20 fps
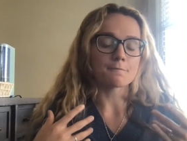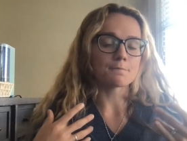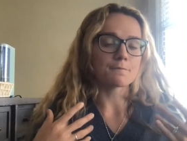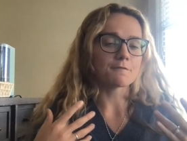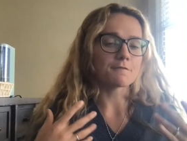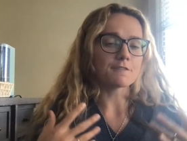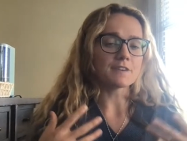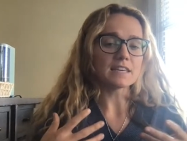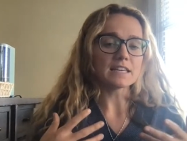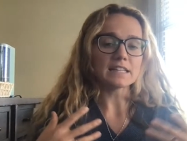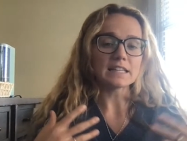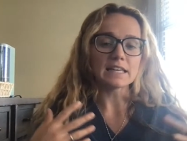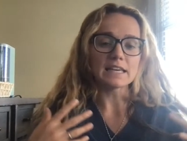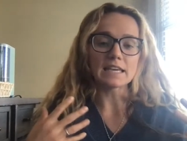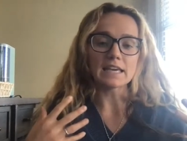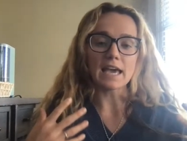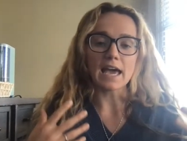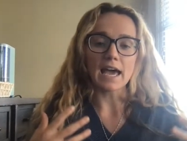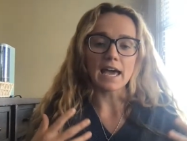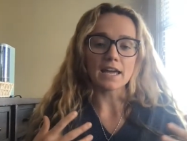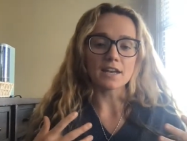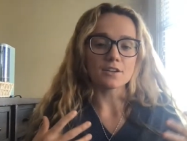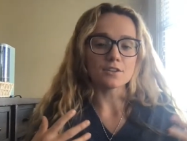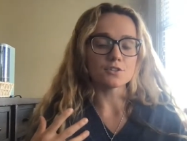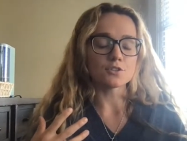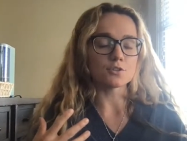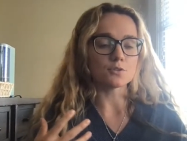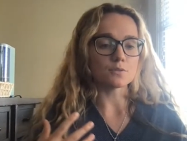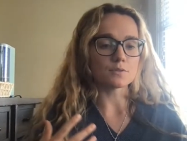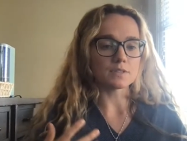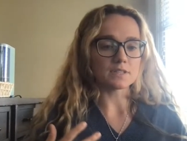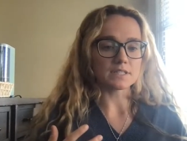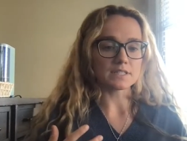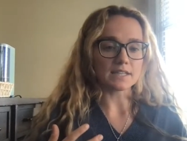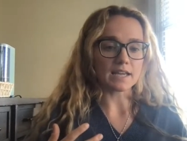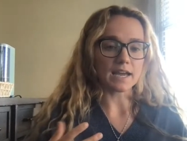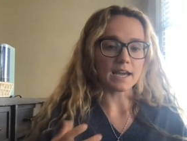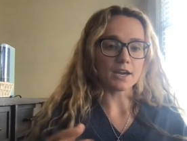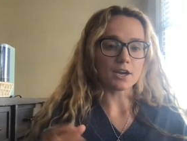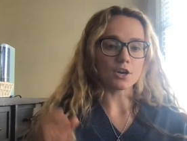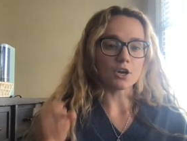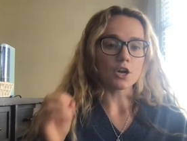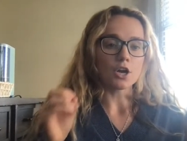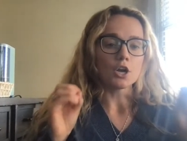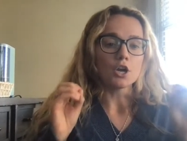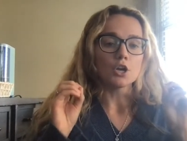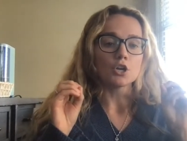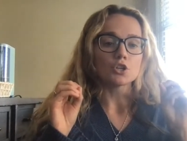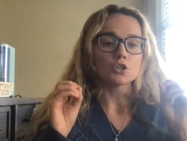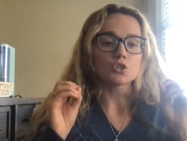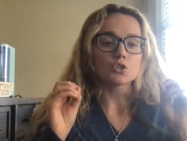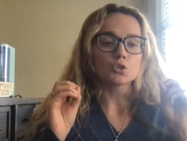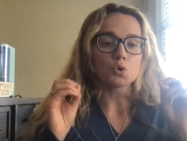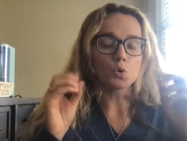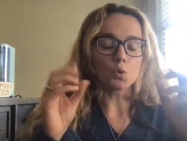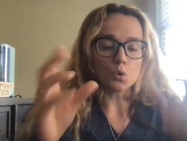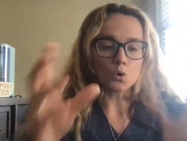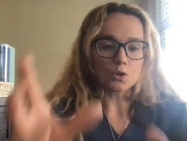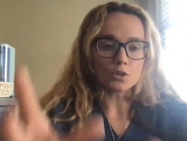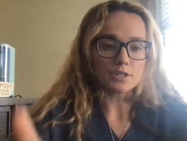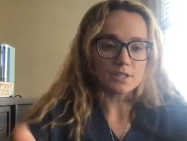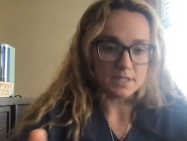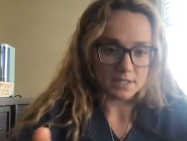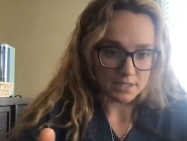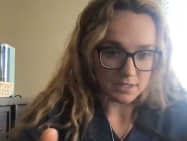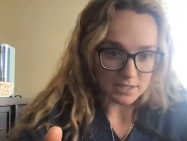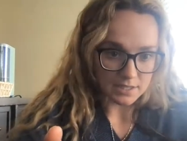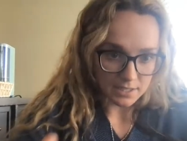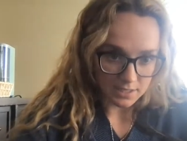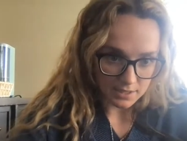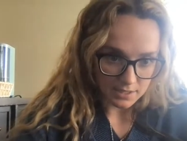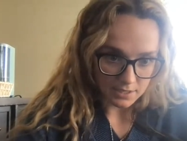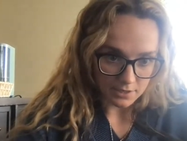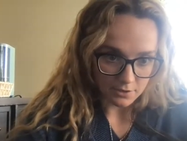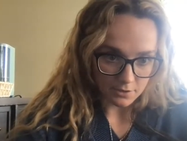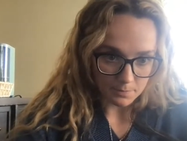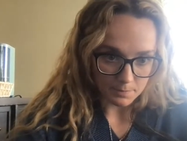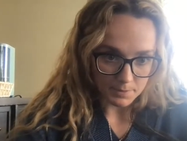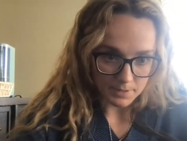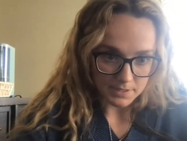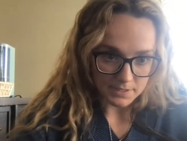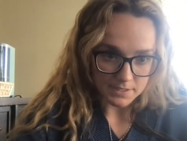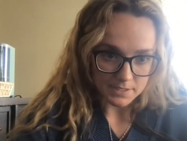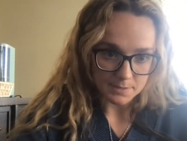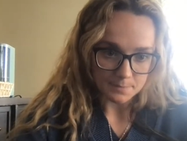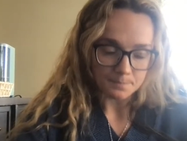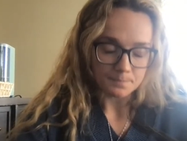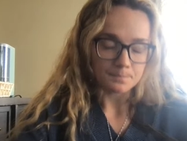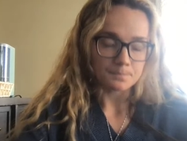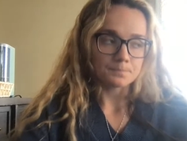feeling, attitude, desire towards the therapist.